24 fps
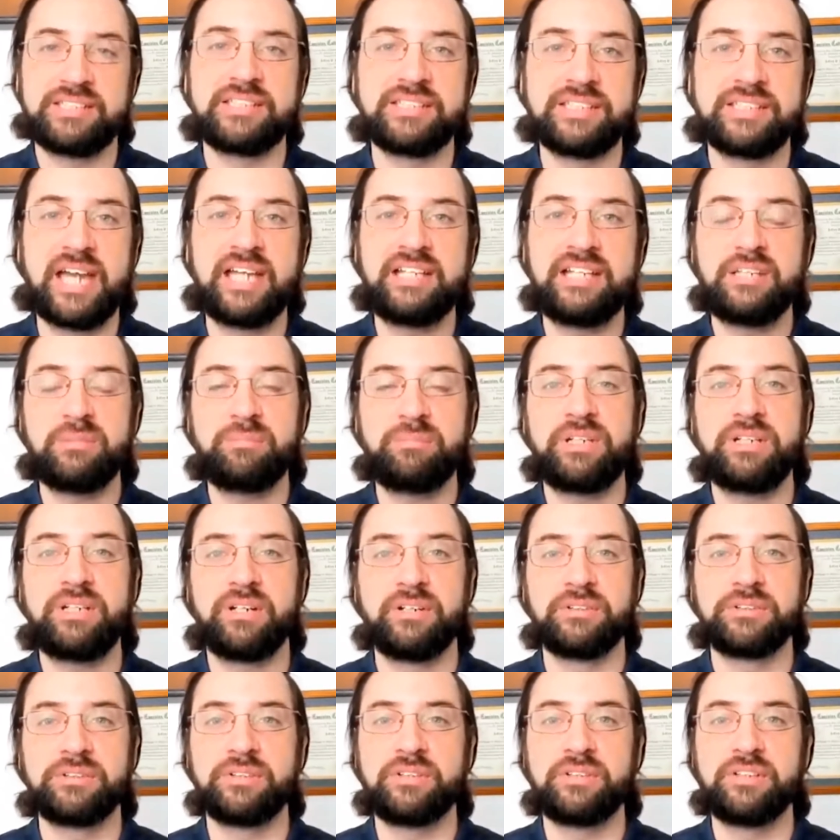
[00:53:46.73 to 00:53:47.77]
It's designed to
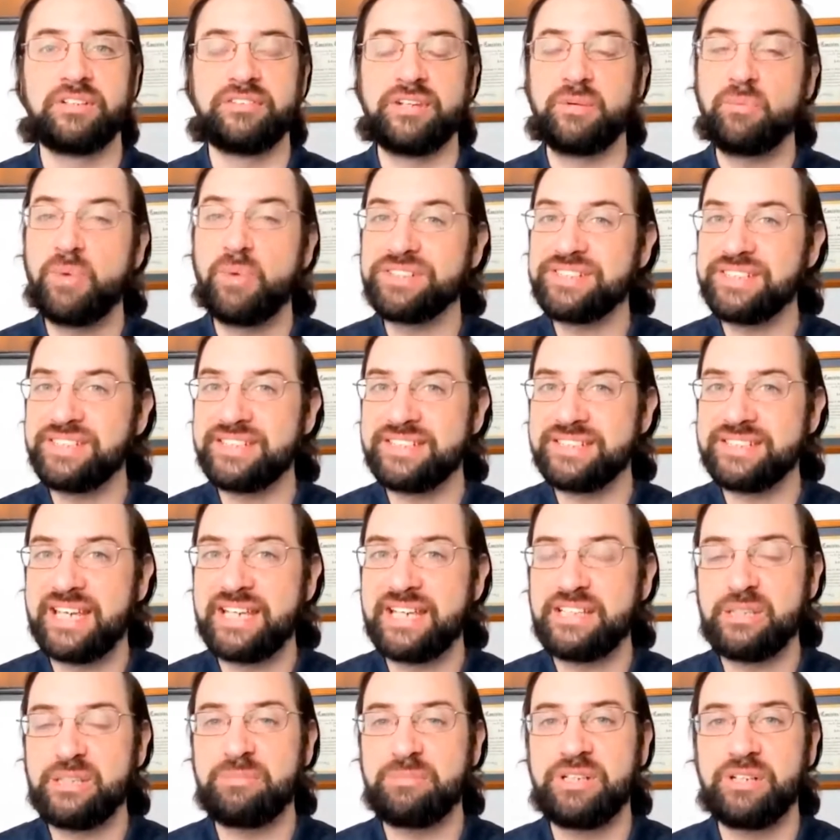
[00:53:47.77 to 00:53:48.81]
be an alternative. It wasn't
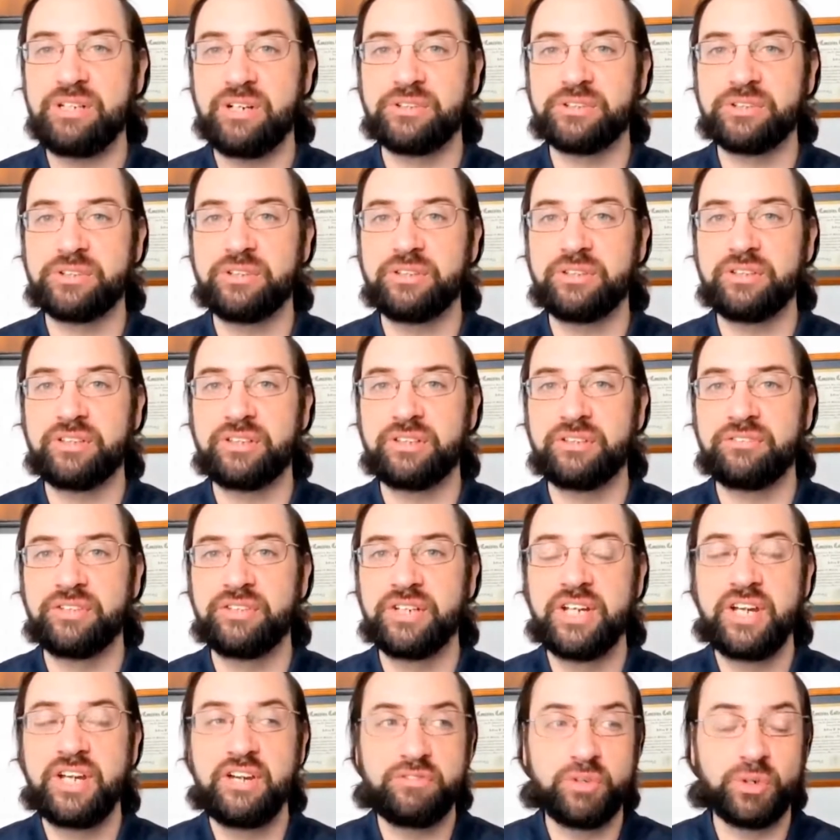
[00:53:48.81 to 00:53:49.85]
designed to be an
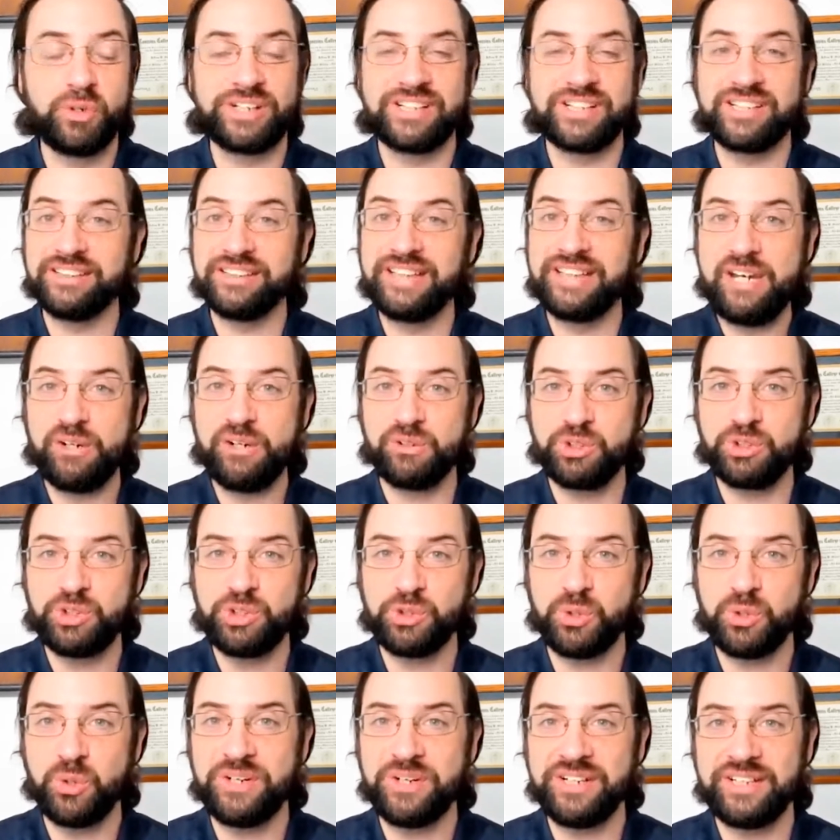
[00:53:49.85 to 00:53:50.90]
alternative for a
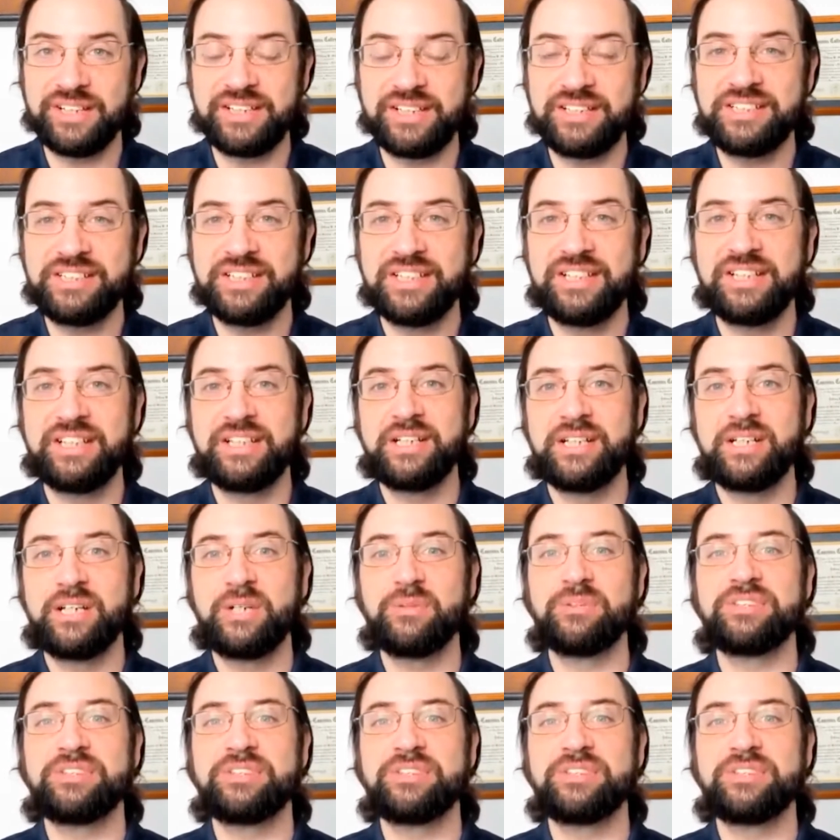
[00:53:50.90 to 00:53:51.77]
collateral shortage.